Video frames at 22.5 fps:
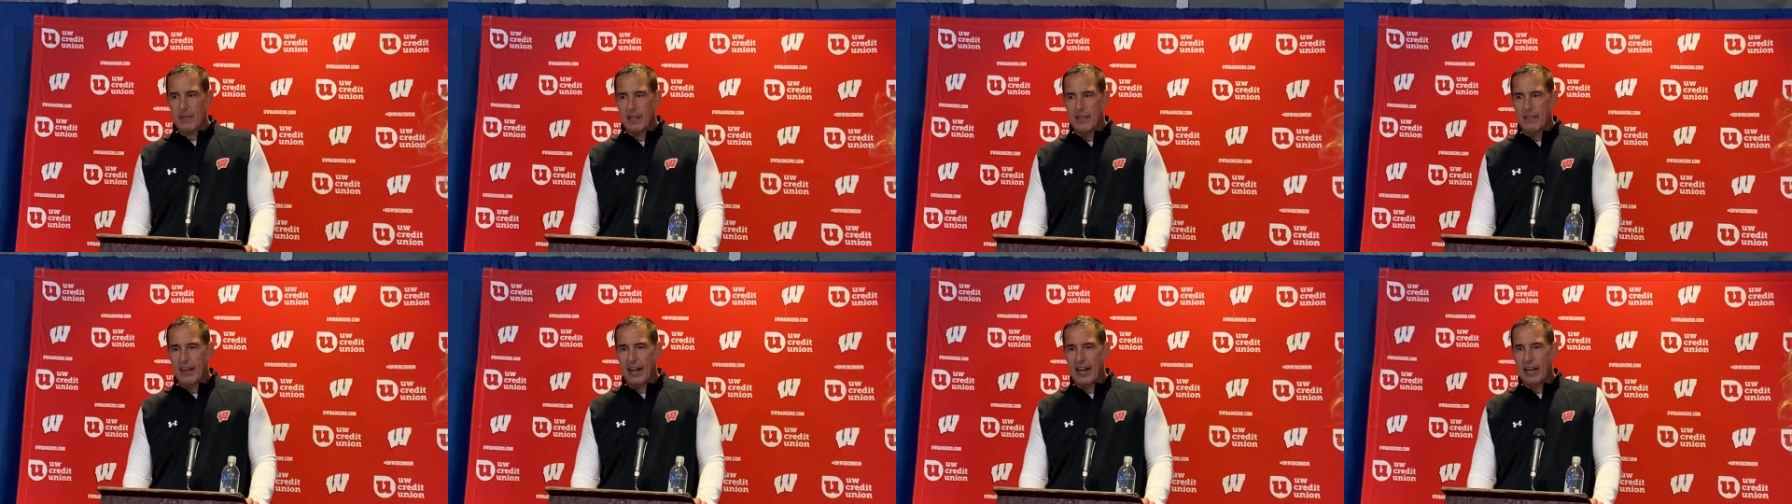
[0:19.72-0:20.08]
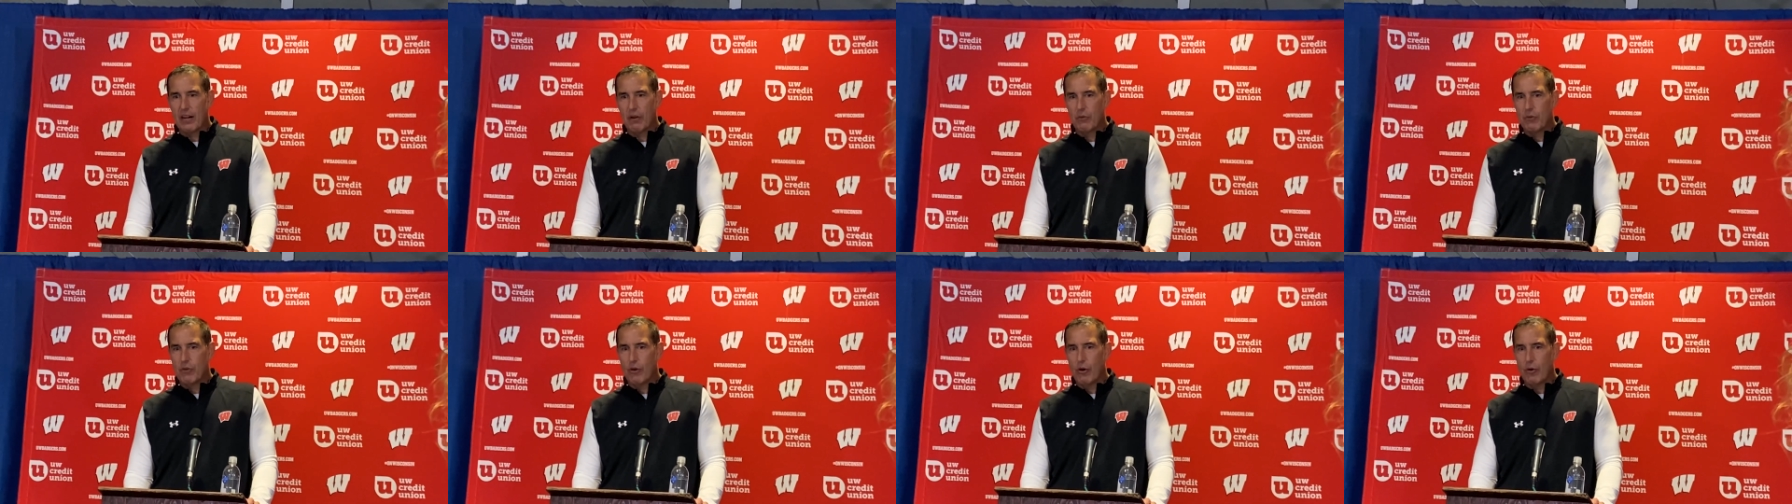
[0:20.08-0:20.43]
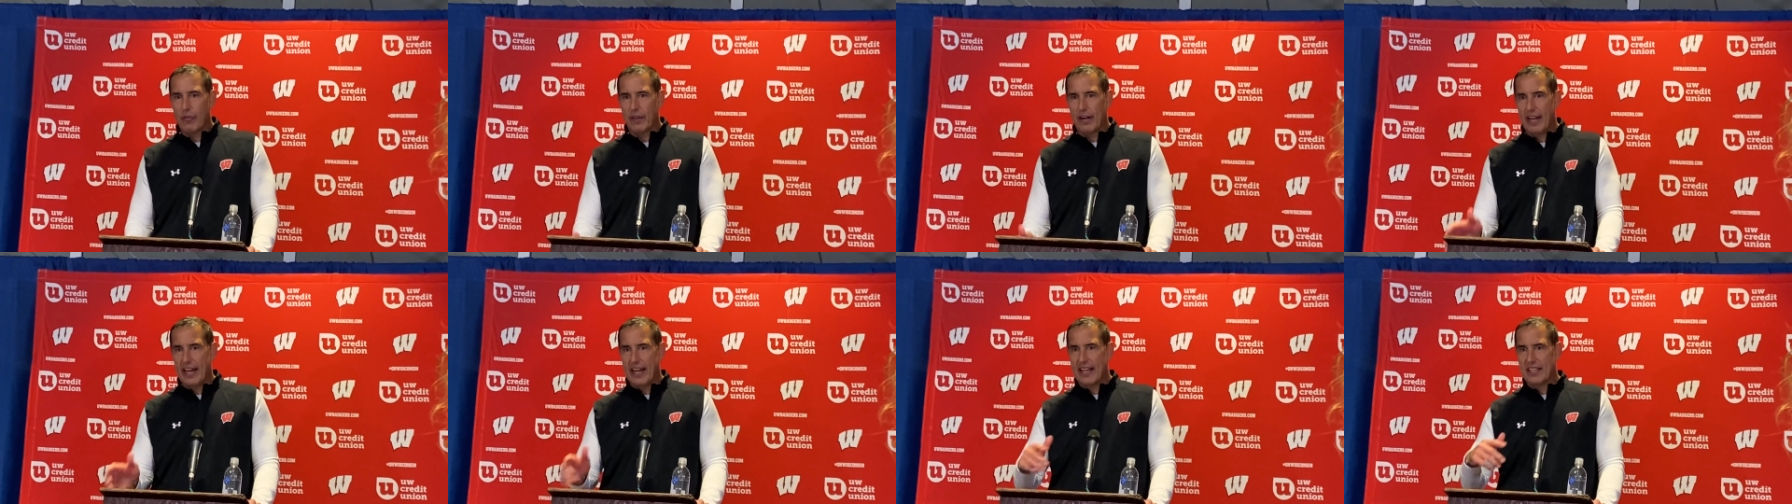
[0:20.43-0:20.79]
that I don't know
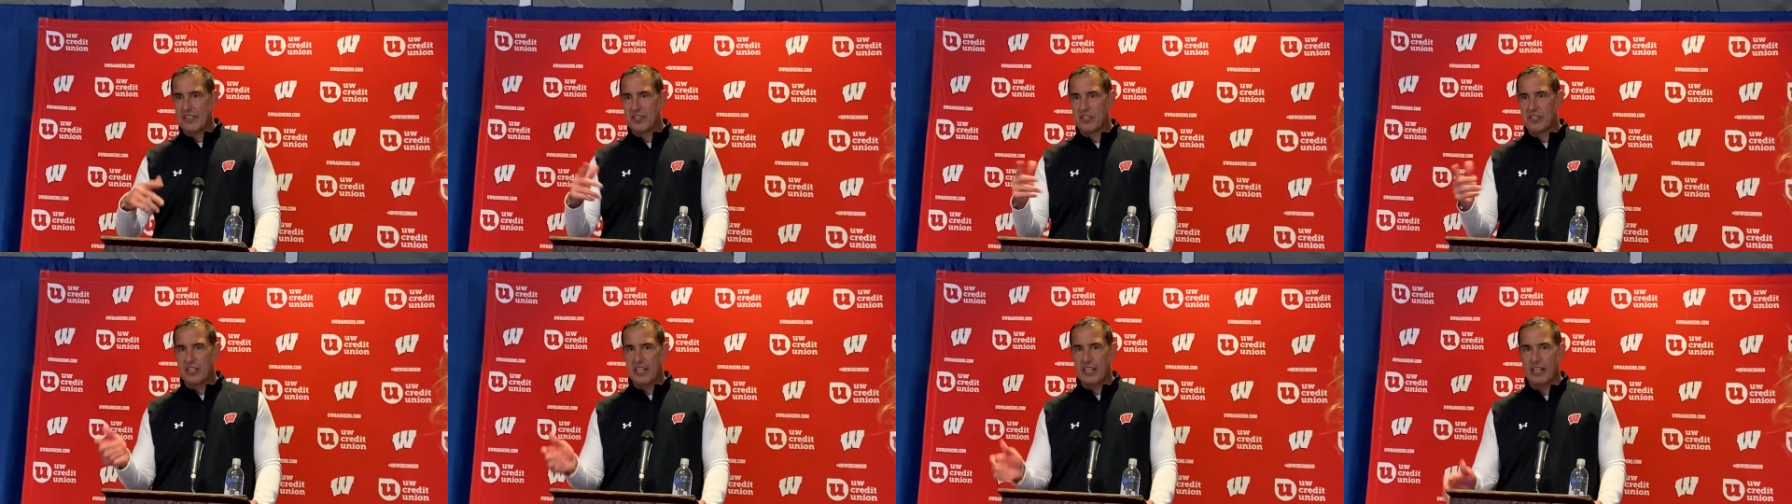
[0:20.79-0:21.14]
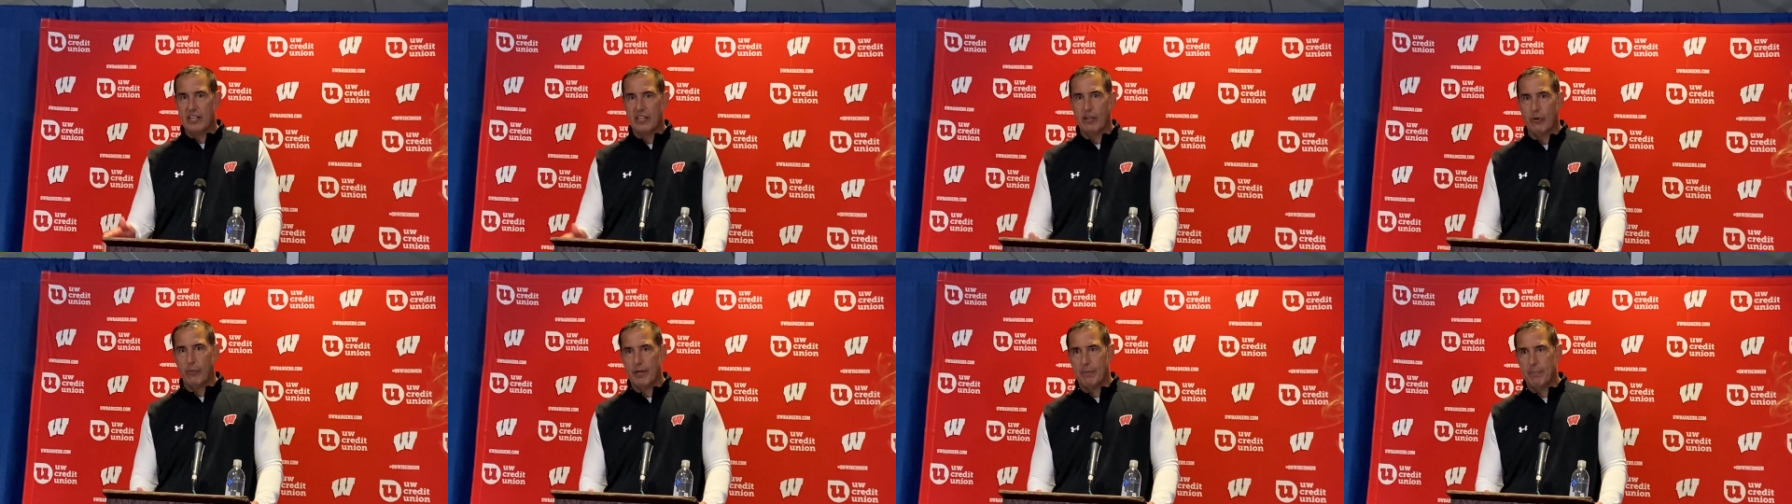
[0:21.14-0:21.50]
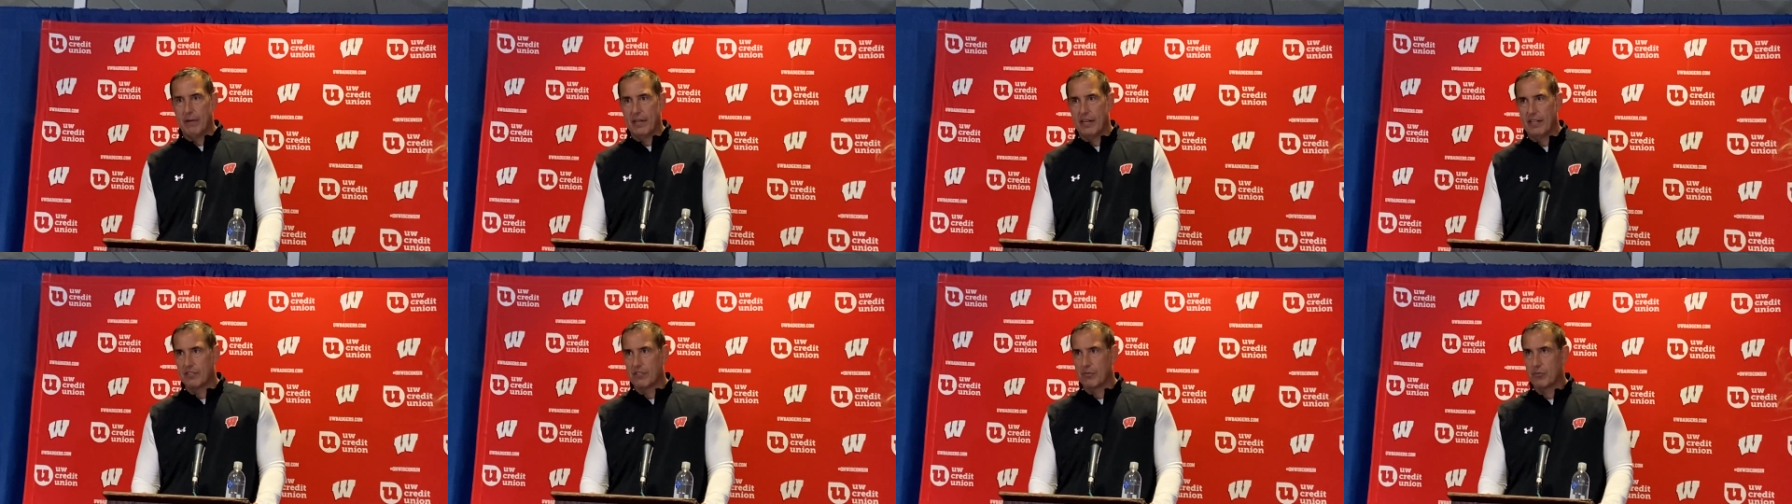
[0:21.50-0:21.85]
that I had seen. You know, we'd
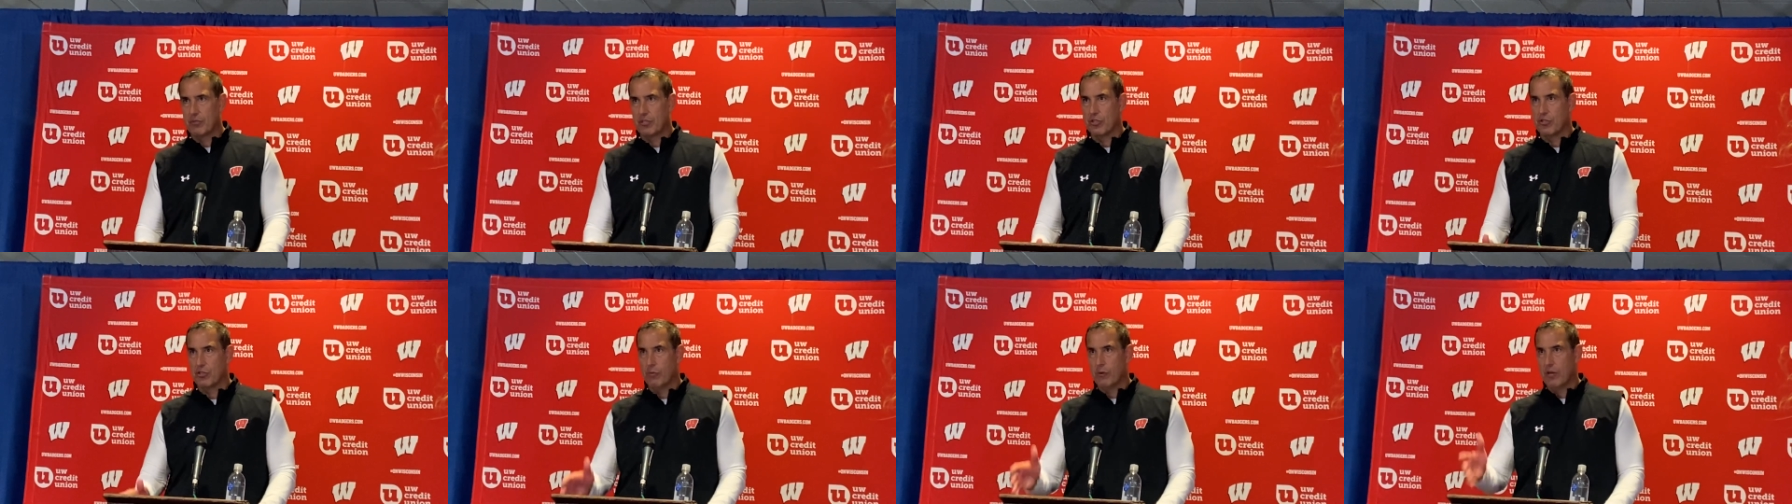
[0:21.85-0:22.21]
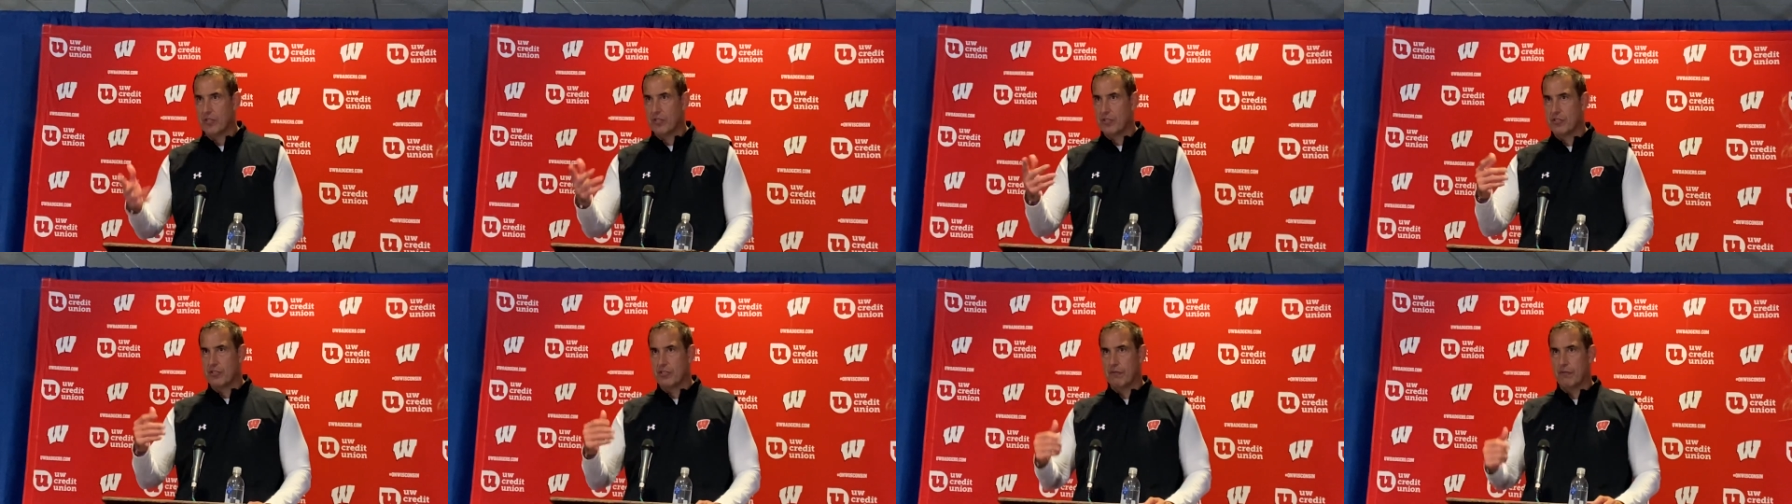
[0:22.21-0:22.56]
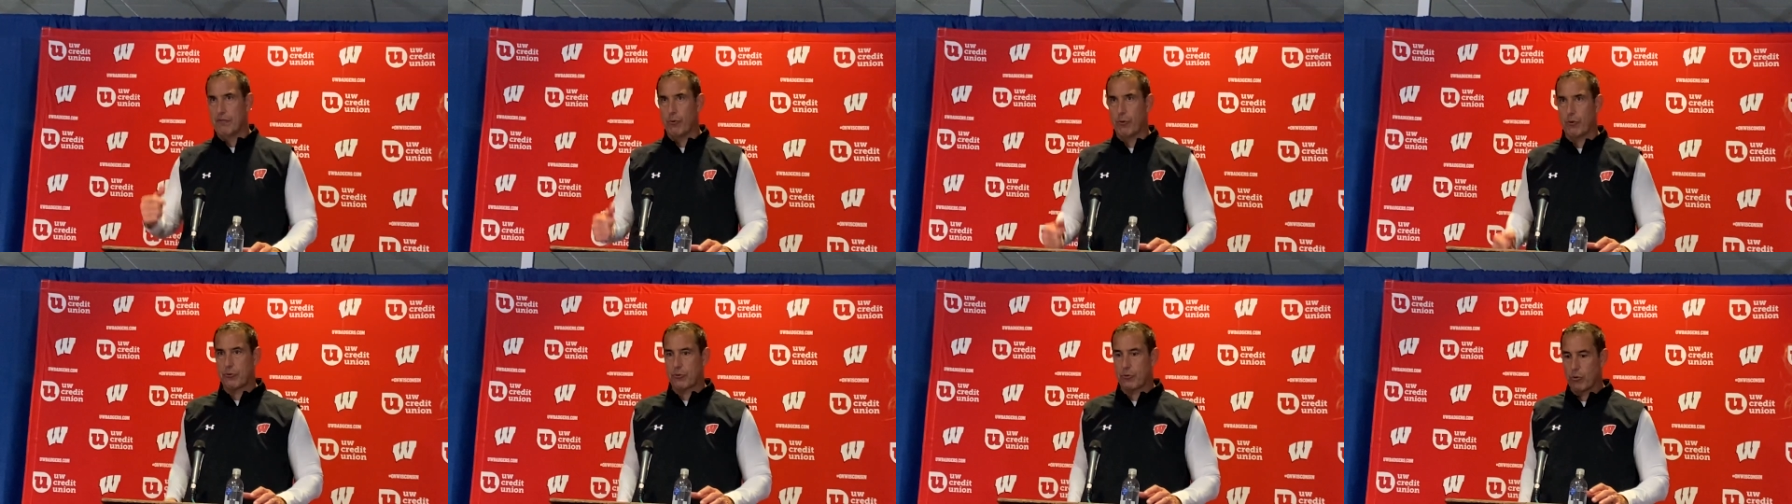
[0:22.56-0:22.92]
been in some situations in
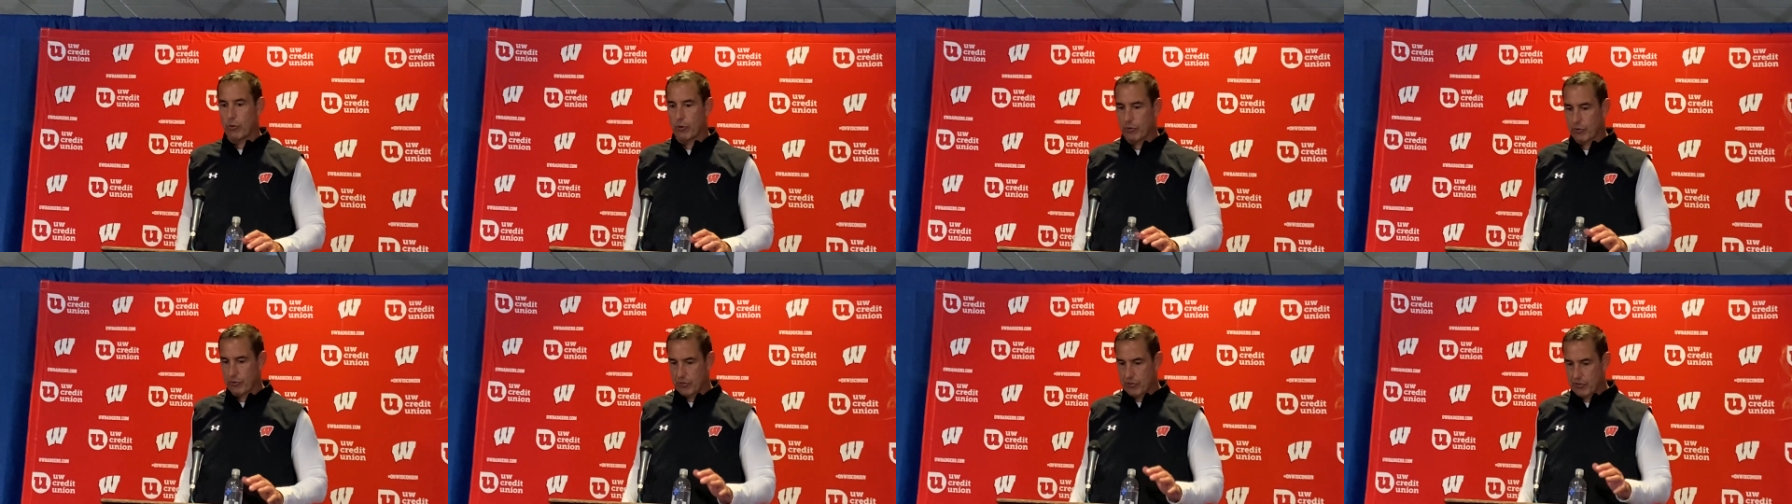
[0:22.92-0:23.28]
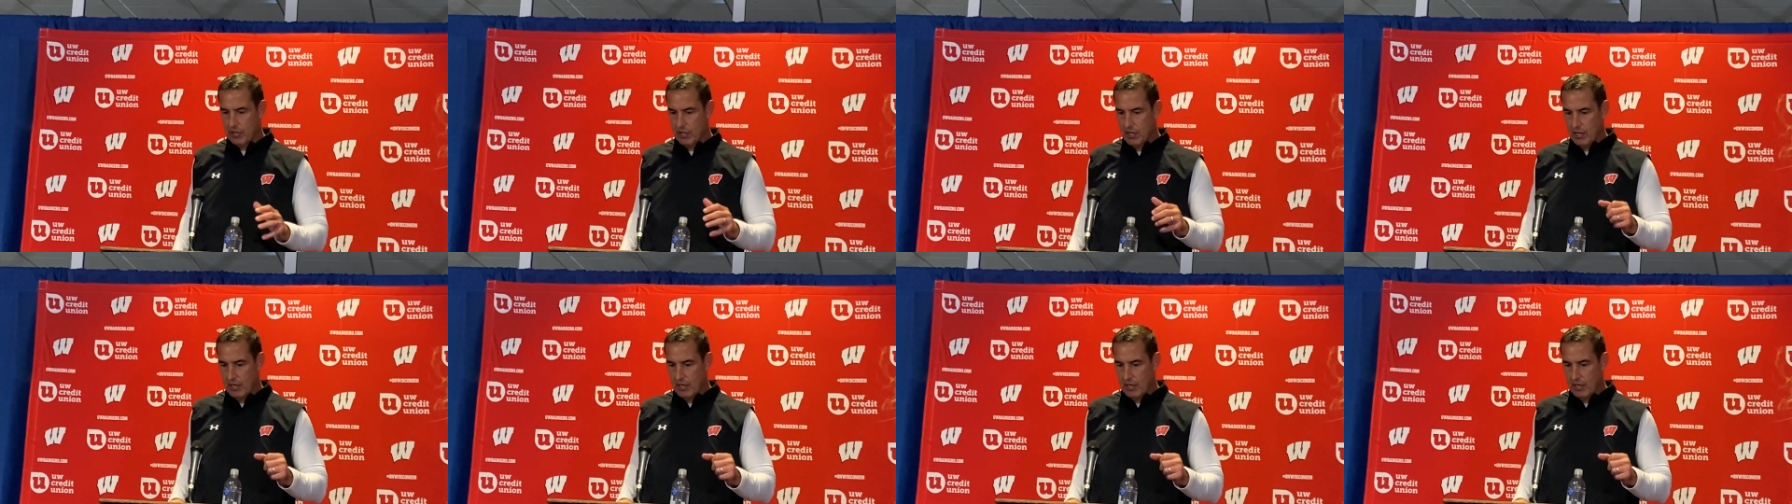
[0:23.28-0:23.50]
fourth quarters,